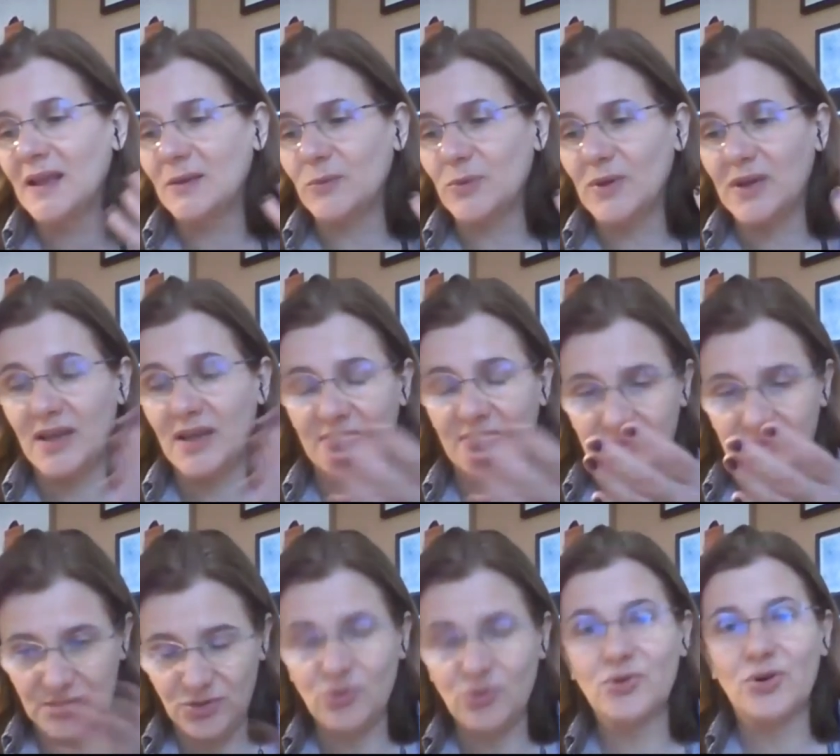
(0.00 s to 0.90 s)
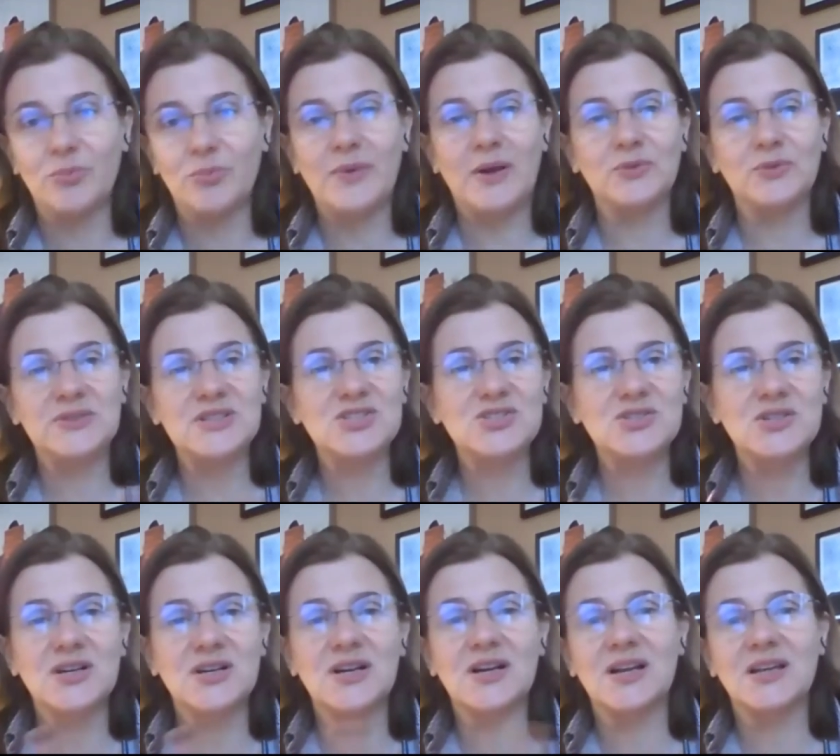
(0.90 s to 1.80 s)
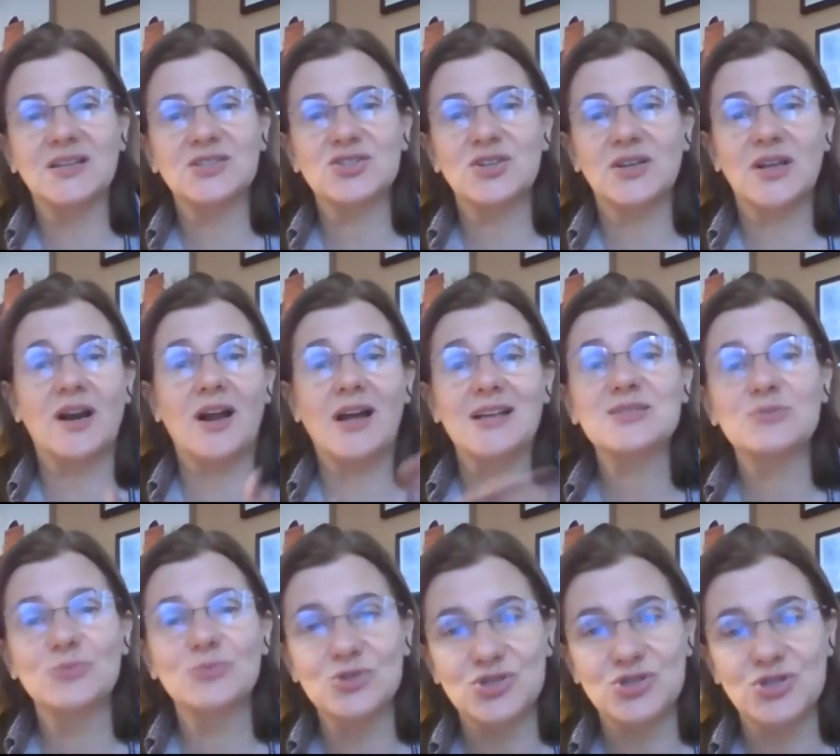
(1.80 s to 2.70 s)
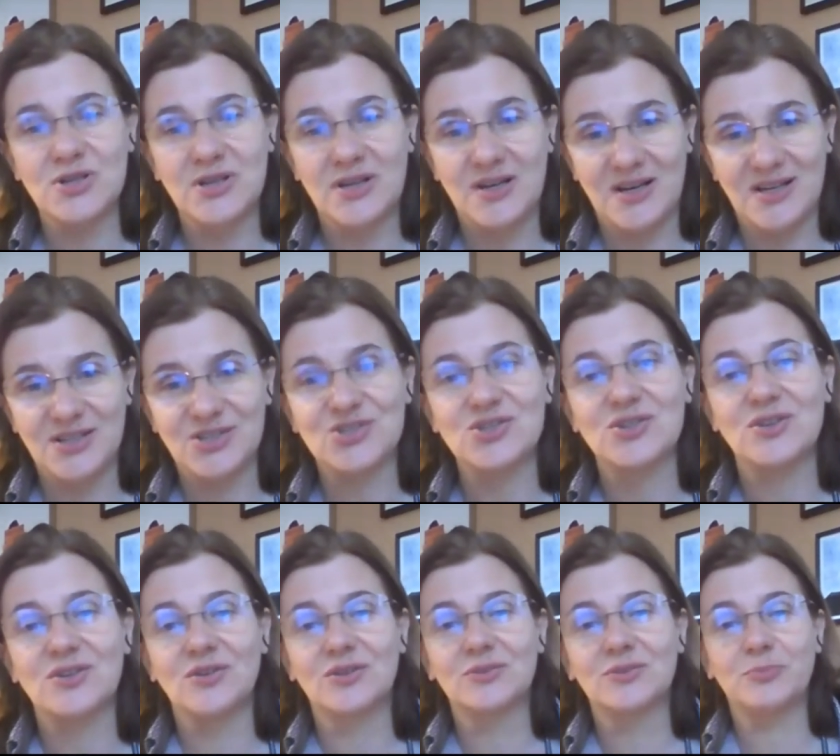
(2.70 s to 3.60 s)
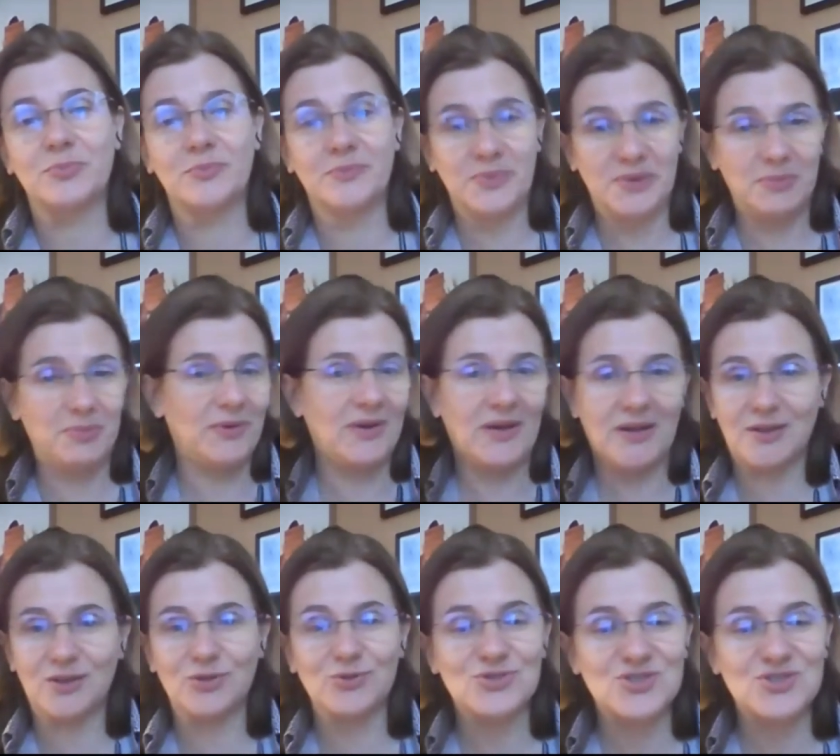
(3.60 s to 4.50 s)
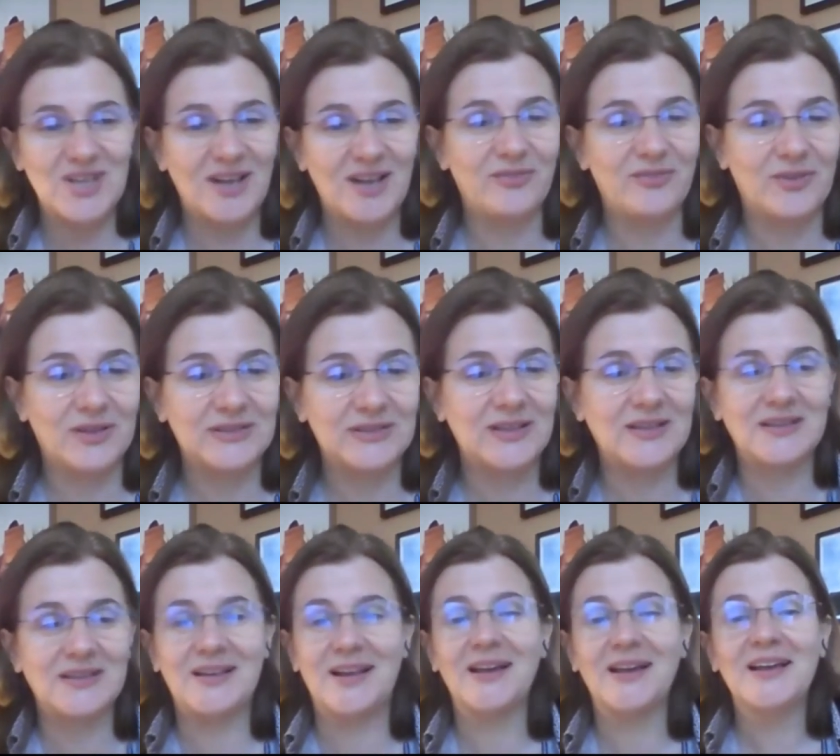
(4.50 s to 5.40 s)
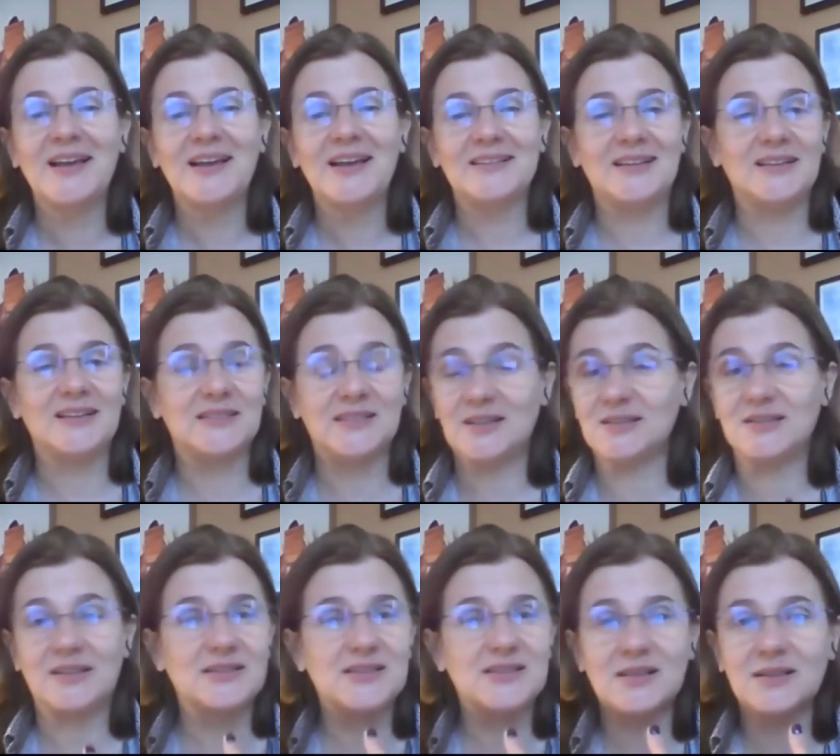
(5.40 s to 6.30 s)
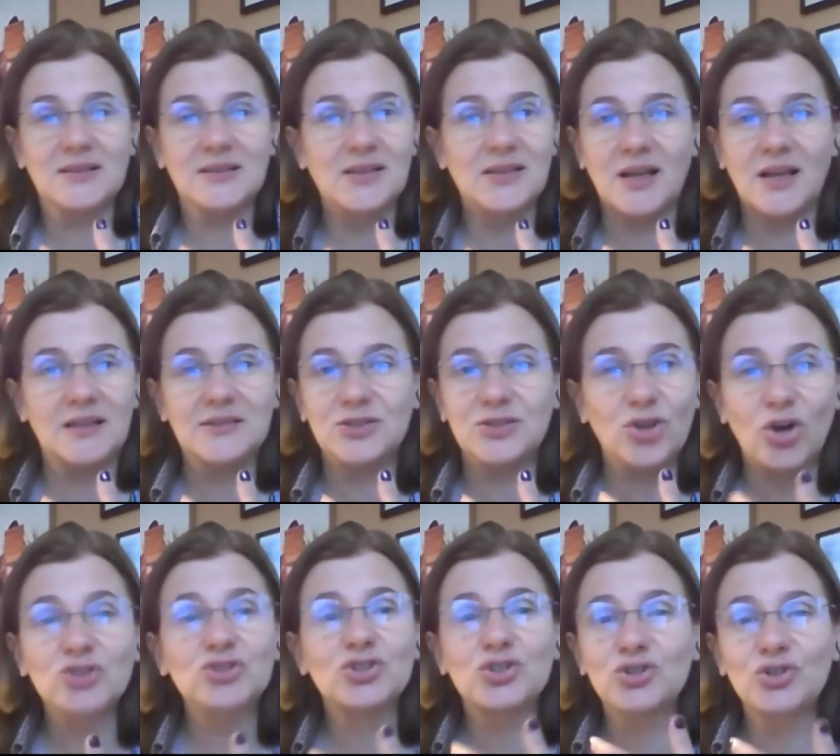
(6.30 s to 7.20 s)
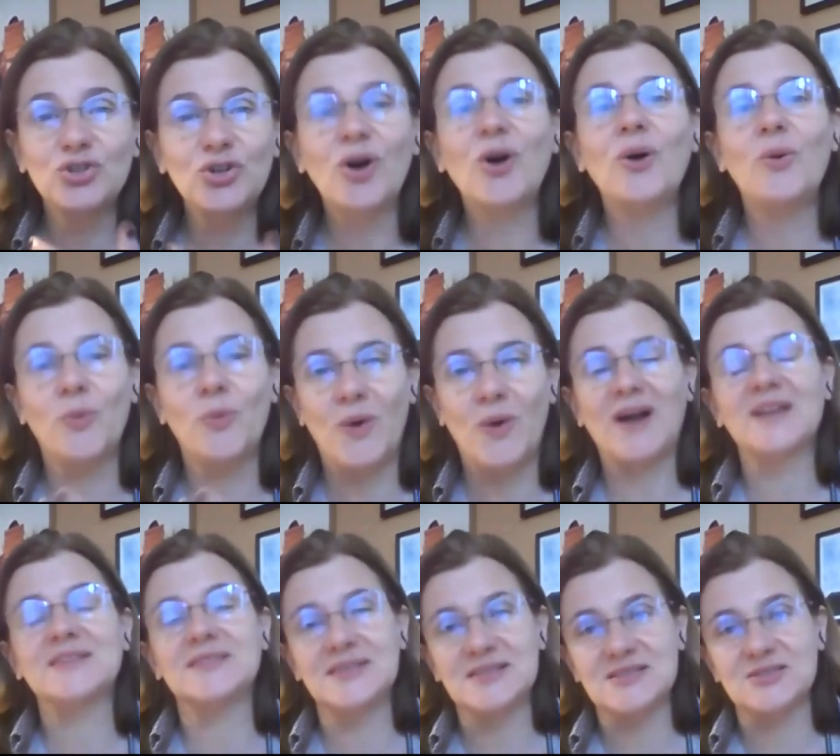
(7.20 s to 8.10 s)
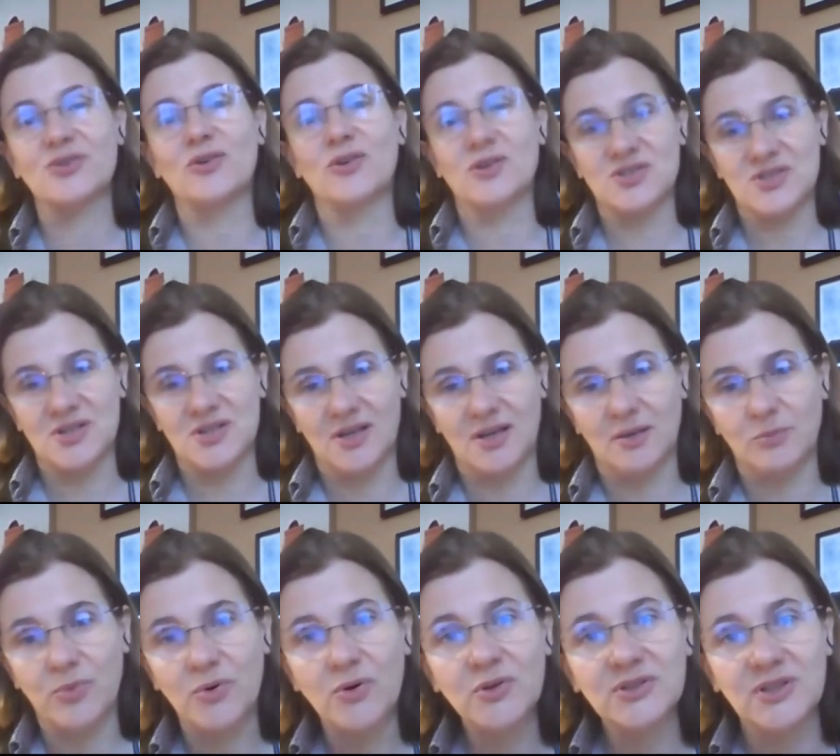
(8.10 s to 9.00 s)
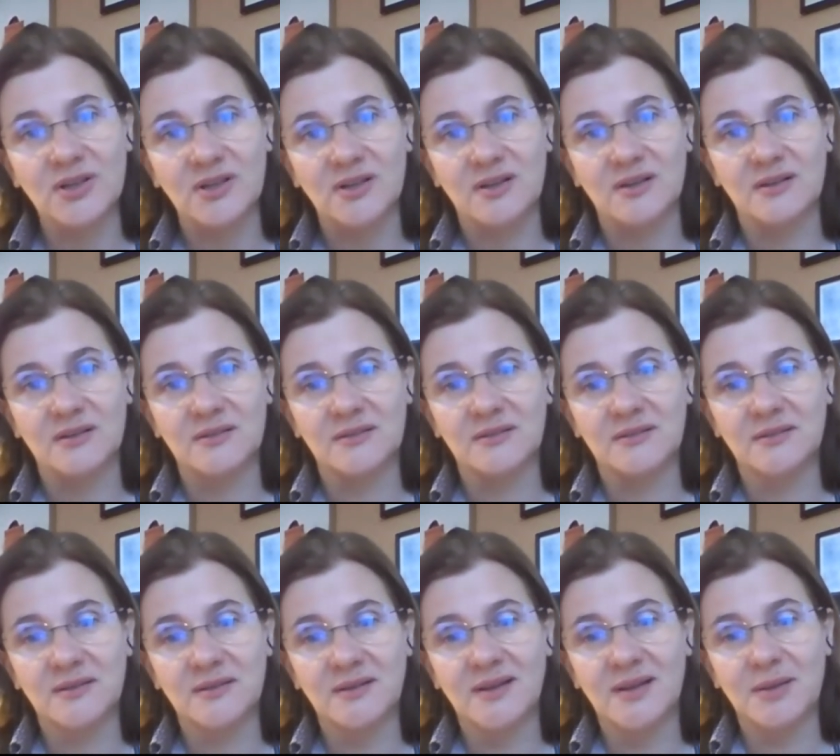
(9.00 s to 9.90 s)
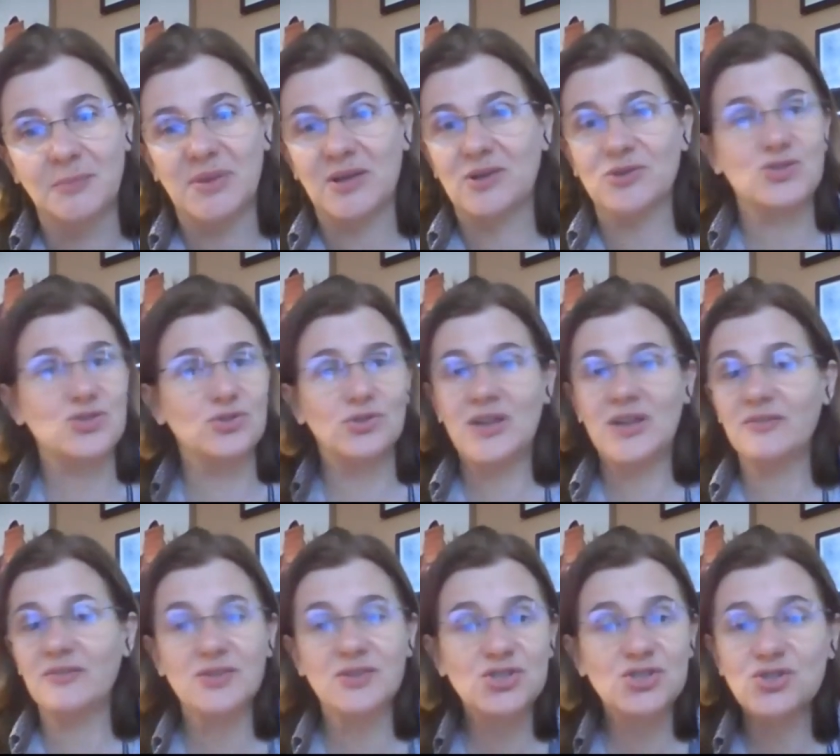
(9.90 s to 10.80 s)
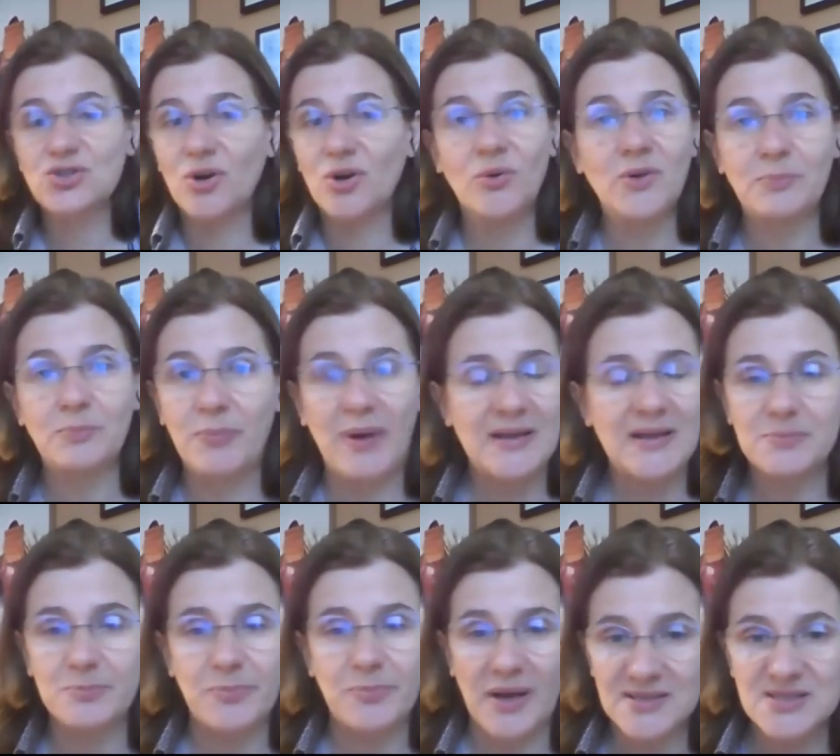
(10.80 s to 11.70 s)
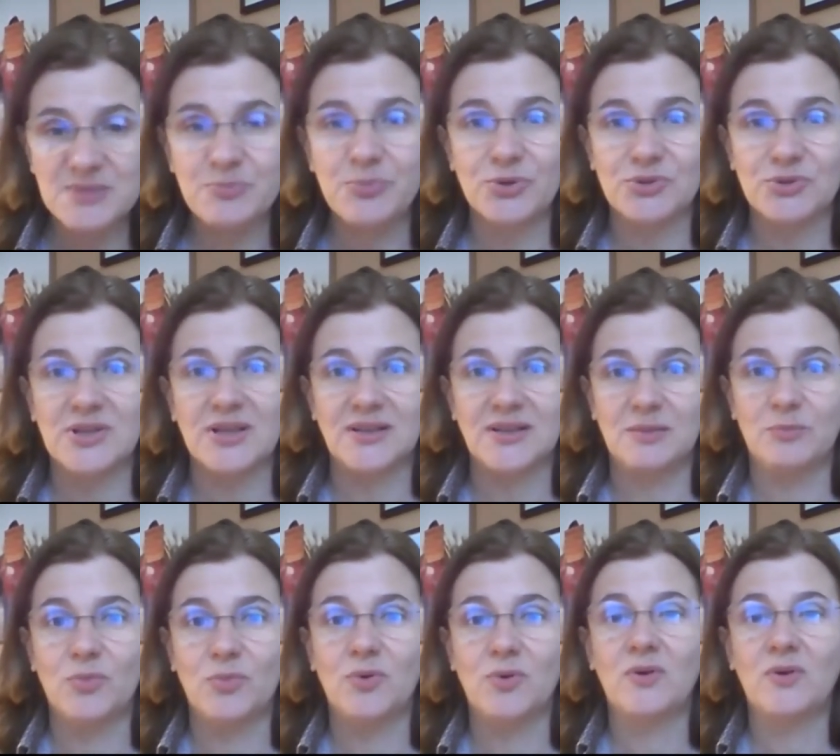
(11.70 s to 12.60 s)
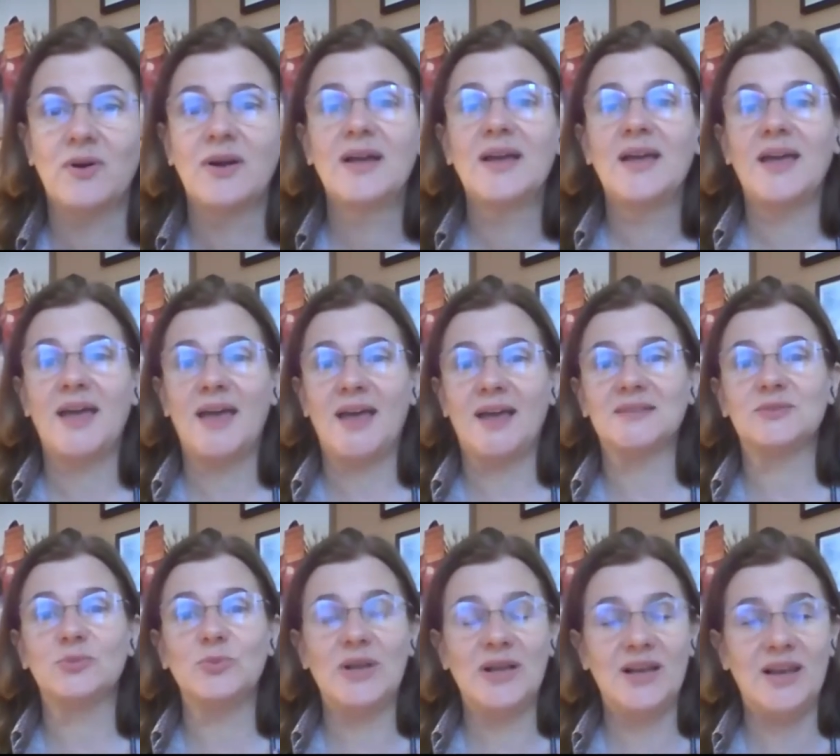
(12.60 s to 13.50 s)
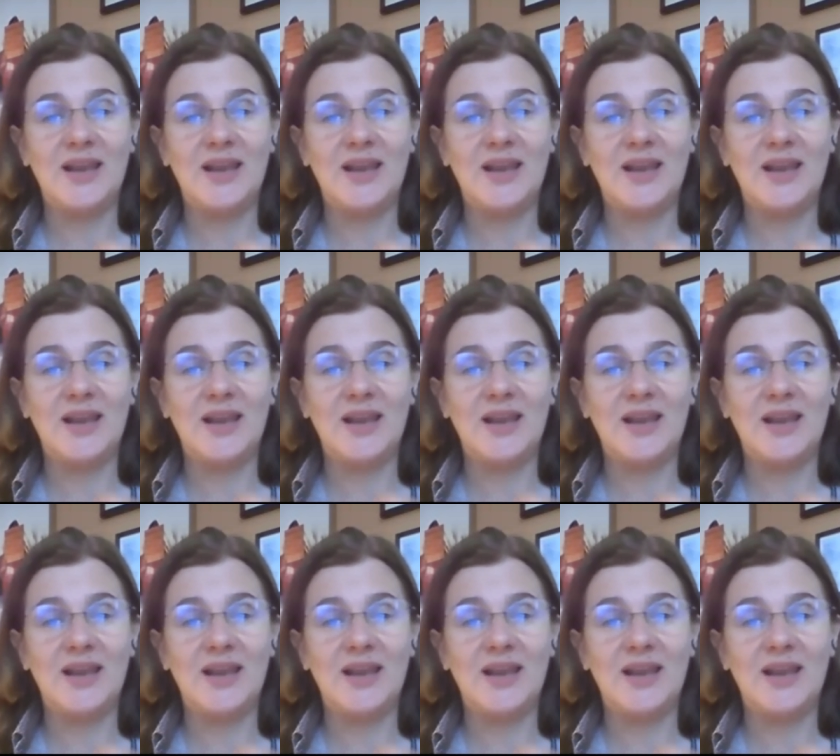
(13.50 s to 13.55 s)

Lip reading: we have in Europe now this generation, Erasmus generation, huh? People like yourself, Katarina, that don't know what is crossing the border because you never show a passport anymore. And I